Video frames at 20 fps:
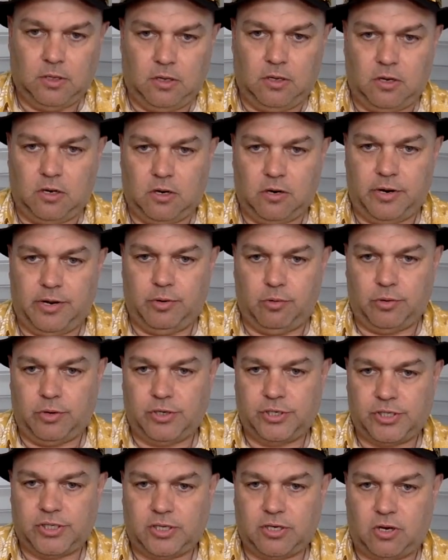All right,
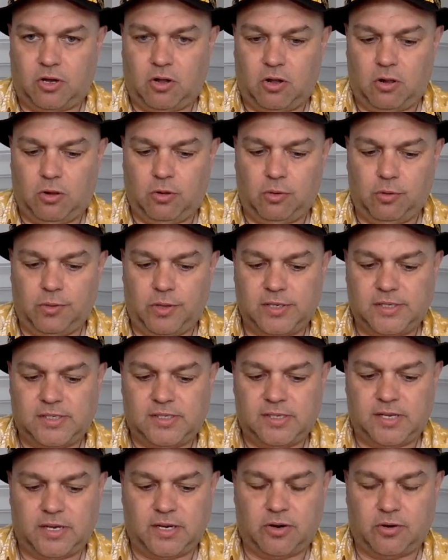we're just going to hollow this
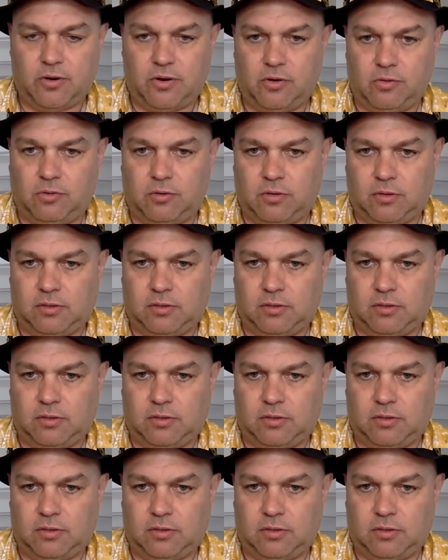sucker out.